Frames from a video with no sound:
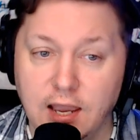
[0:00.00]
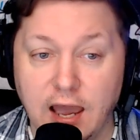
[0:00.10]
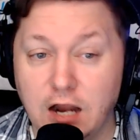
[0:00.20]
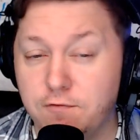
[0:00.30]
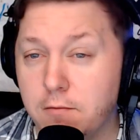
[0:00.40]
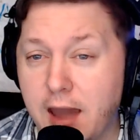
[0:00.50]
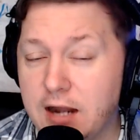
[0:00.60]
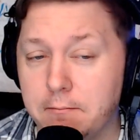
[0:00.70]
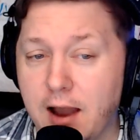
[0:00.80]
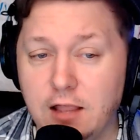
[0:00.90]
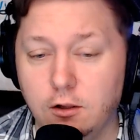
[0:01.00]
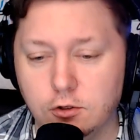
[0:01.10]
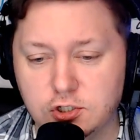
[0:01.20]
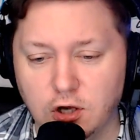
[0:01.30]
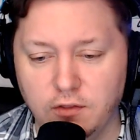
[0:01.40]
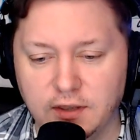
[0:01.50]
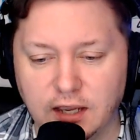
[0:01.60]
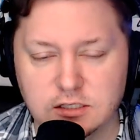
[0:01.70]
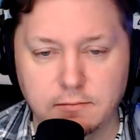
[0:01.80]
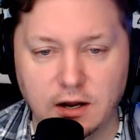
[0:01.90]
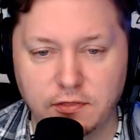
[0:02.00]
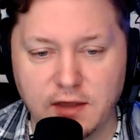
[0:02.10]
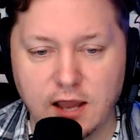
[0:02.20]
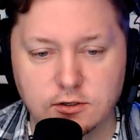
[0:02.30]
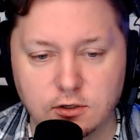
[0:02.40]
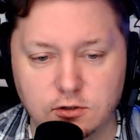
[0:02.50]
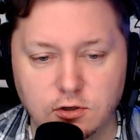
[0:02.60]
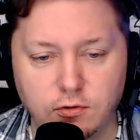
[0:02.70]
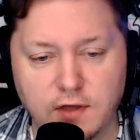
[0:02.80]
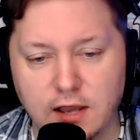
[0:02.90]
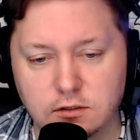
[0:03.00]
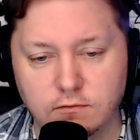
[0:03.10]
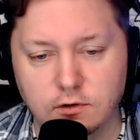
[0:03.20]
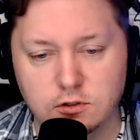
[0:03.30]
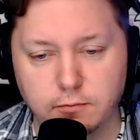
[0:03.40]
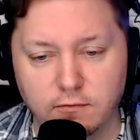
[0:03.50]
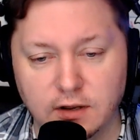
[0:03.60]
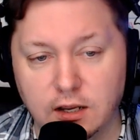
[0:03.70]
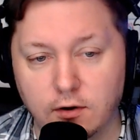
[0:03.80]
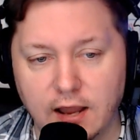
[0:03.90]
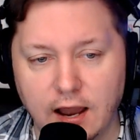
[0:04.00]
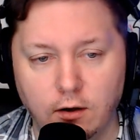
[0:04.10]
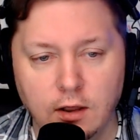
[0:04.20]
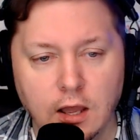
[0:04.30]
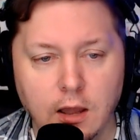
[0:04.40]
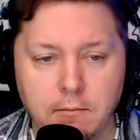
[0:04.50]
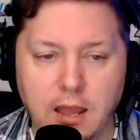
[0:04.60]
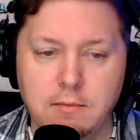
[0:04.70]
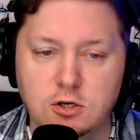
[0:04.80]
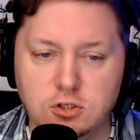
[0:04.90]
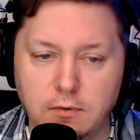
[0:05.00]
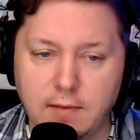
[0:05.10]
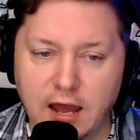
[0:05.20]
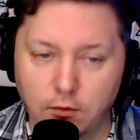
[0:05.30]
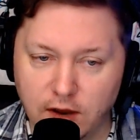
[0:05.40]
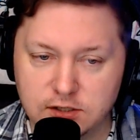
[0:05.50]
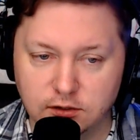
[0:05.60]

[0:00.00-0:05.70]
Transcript: And if you're mad at my little show that gets about 1,000 or 2,000 views per video now, maybe you should be mad at Wrestling